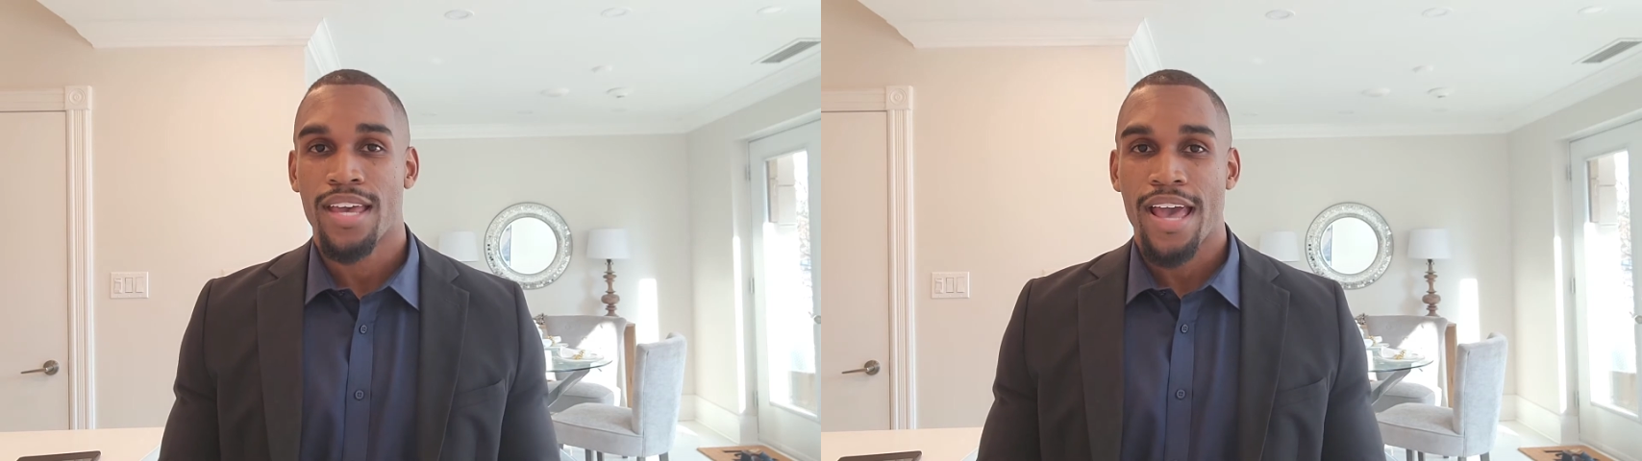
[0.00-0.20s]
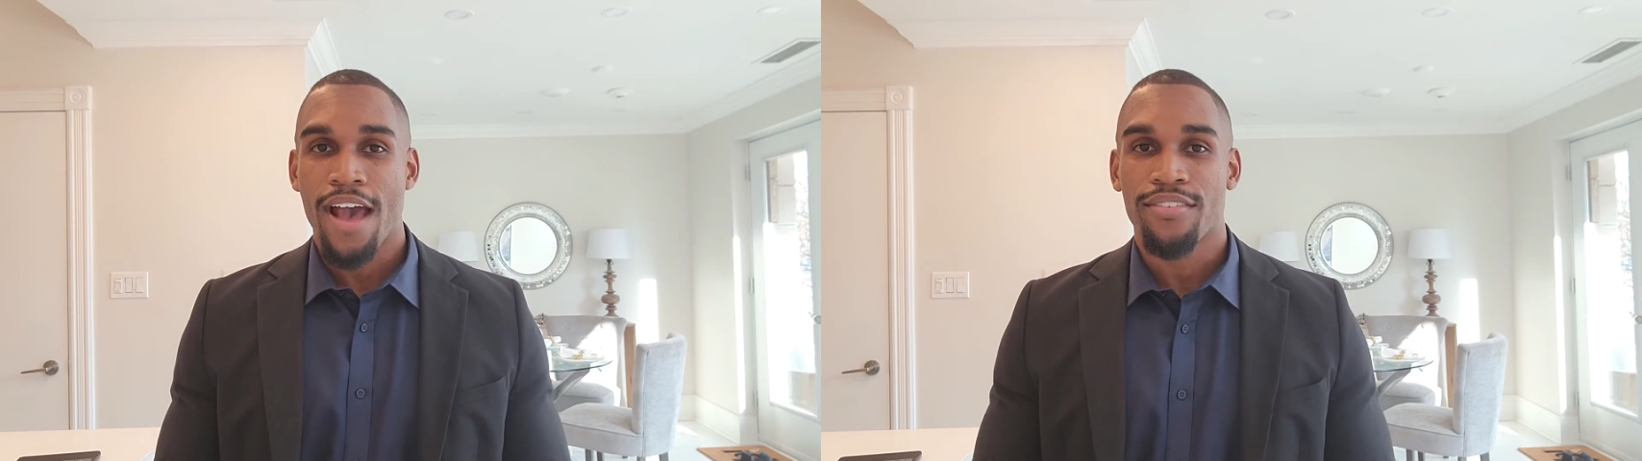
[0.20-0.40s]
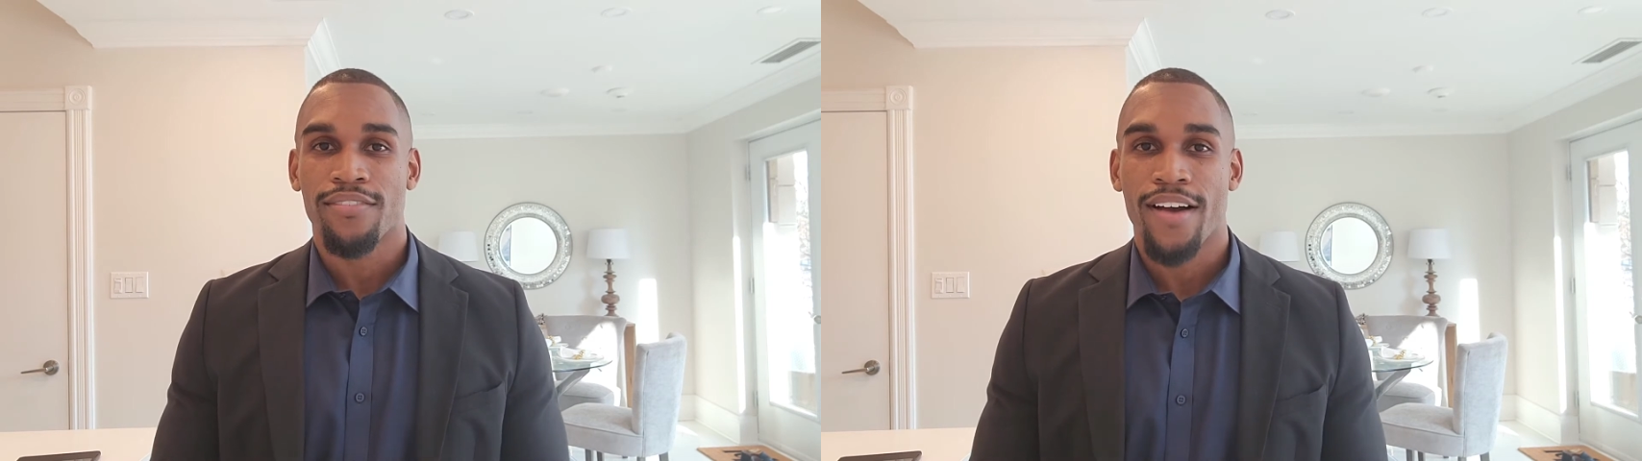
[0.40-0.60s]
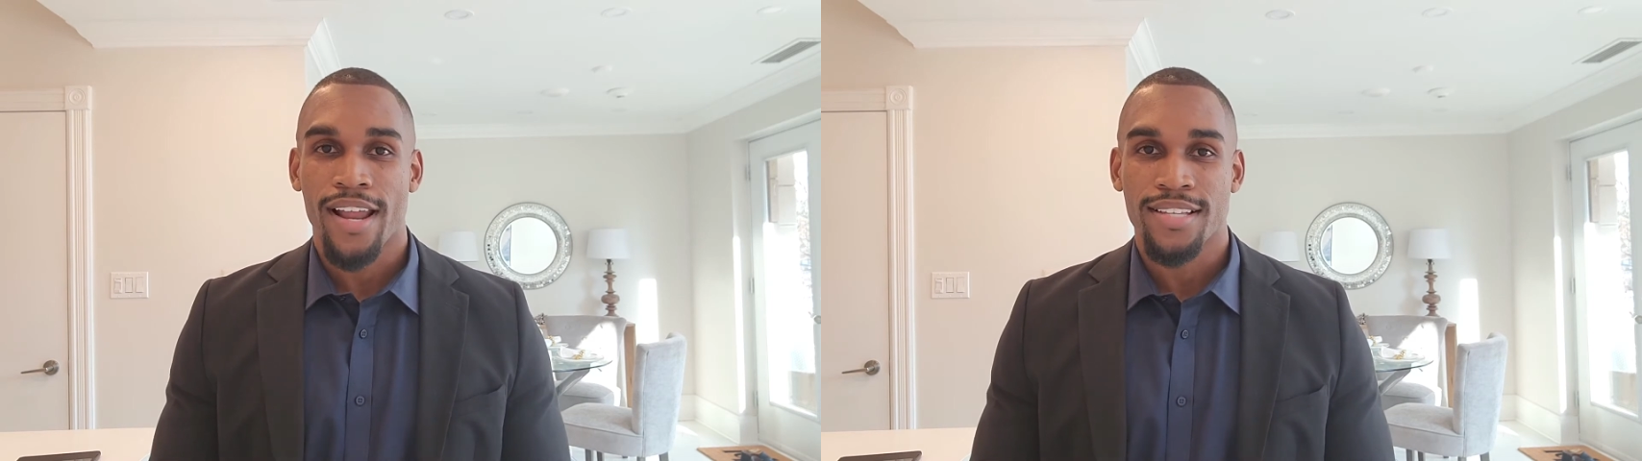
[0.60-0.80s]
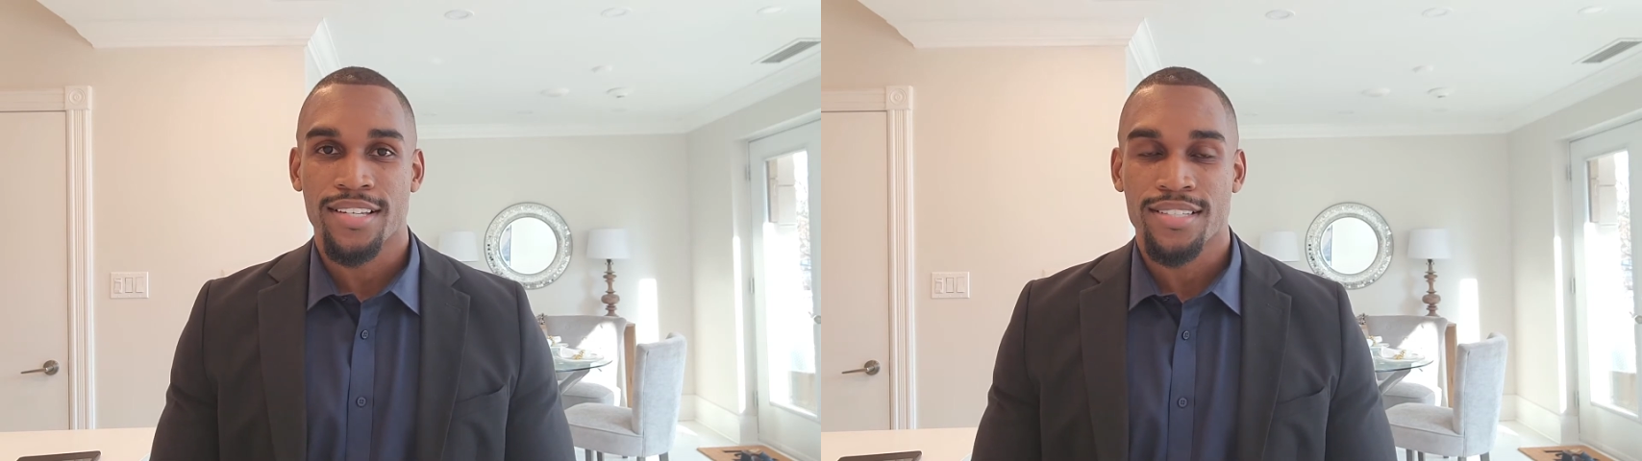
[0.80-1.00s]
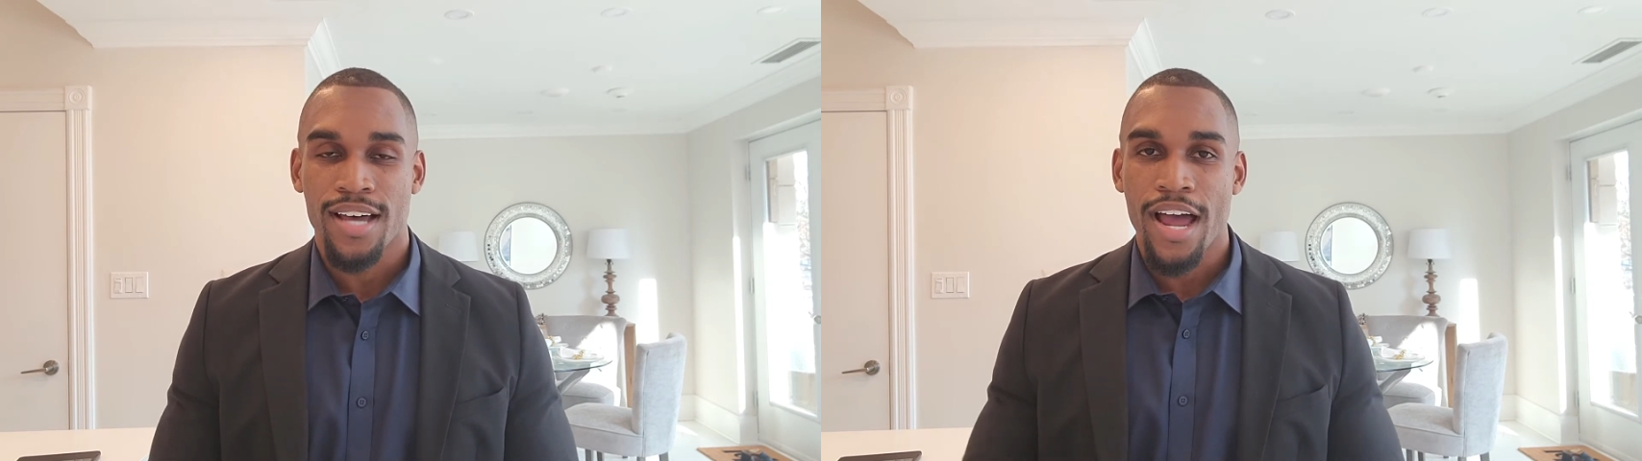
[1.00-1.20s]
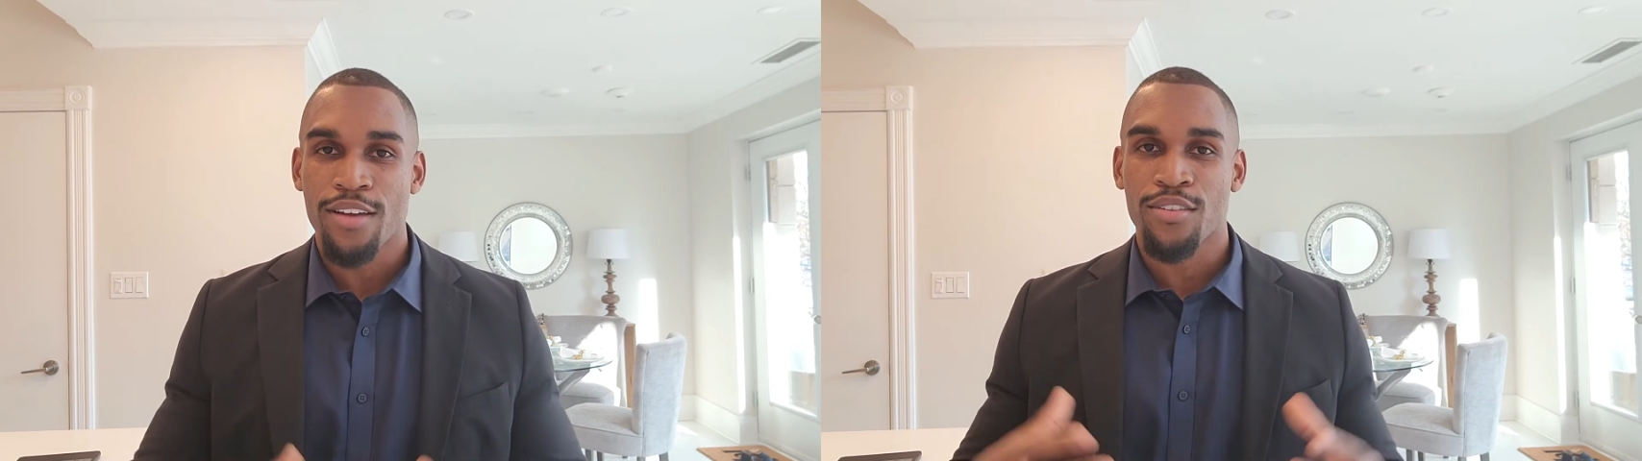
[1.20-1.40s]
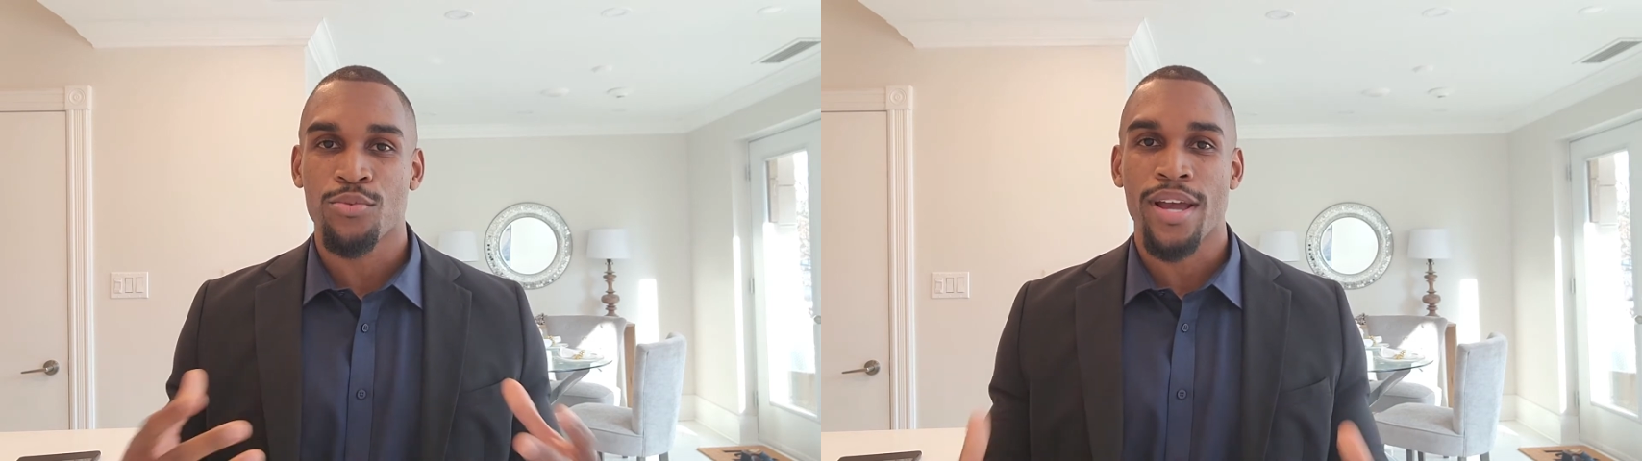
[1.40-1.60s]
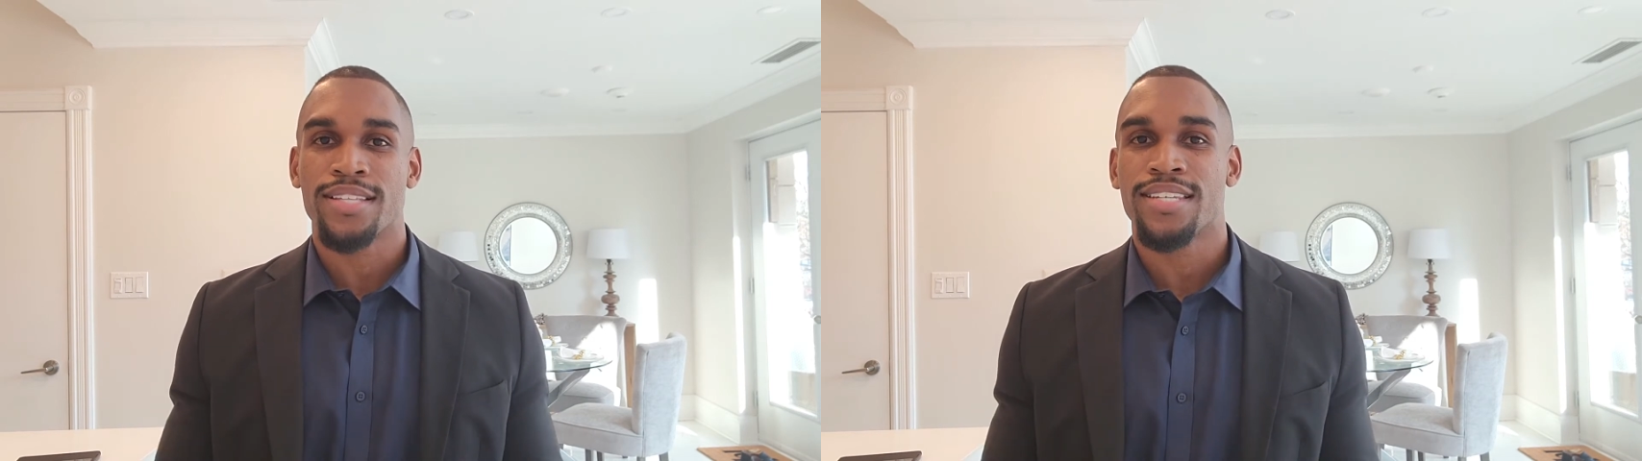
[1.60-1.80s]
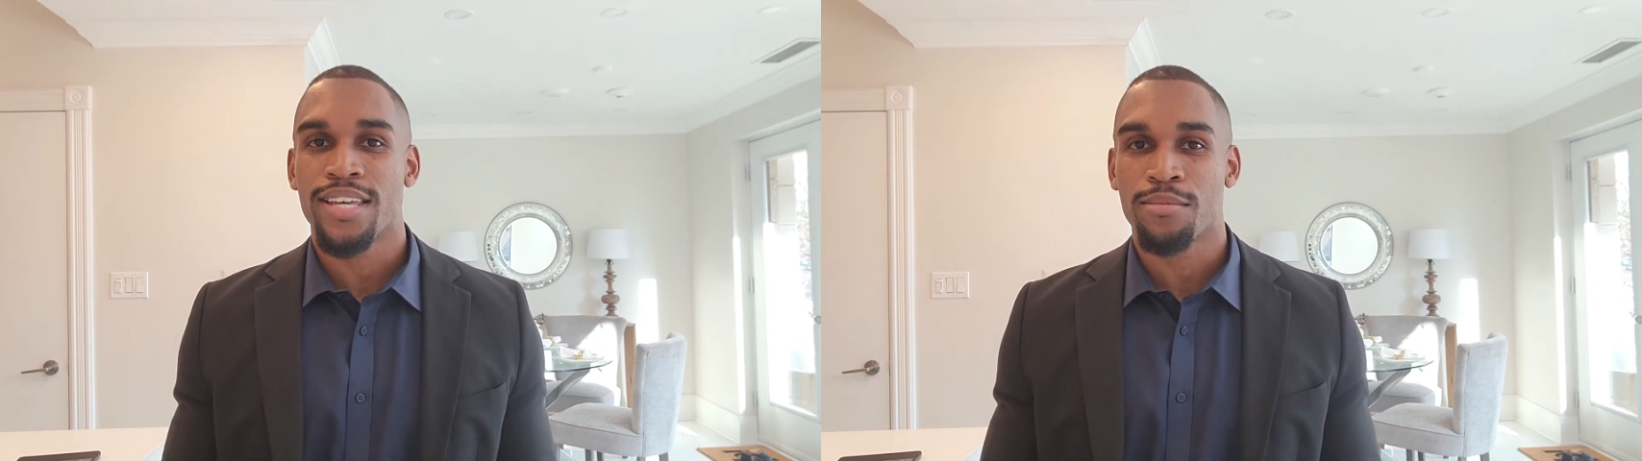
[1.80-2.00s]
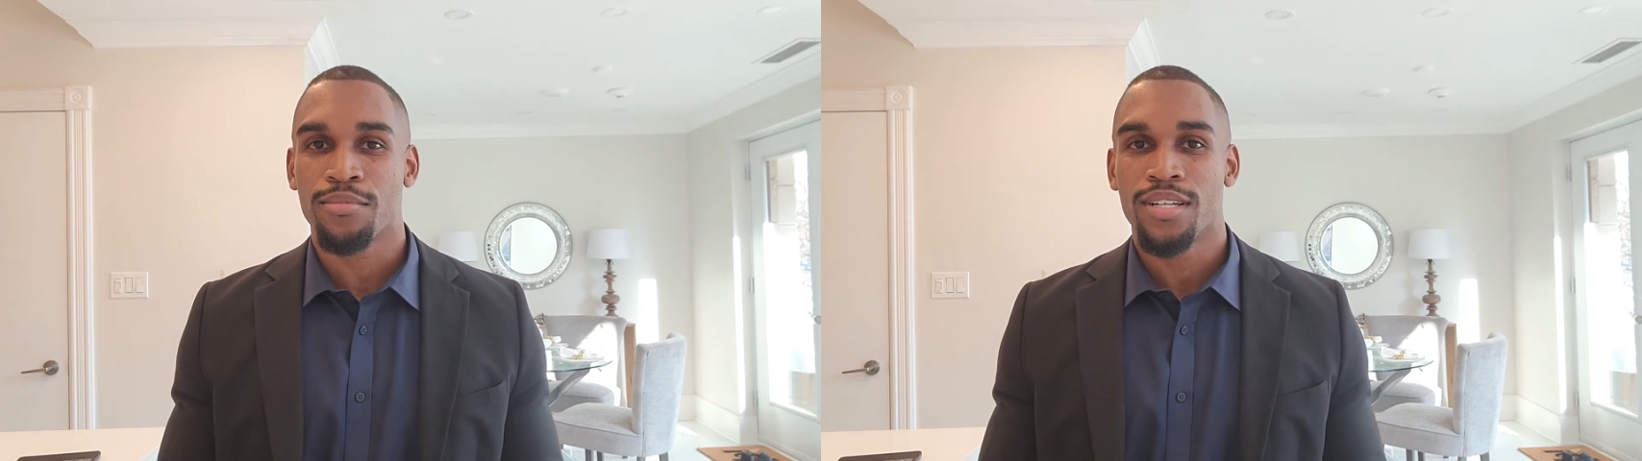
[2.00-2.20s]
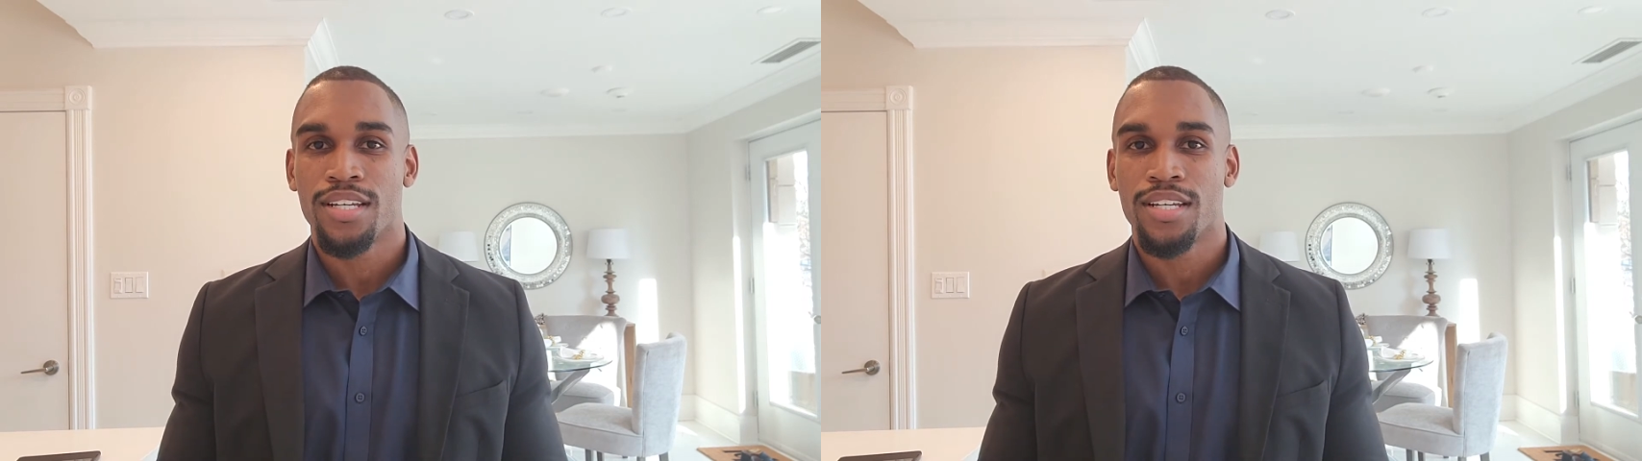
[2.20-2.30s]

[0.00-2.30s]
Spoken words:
have the finances to hire the right team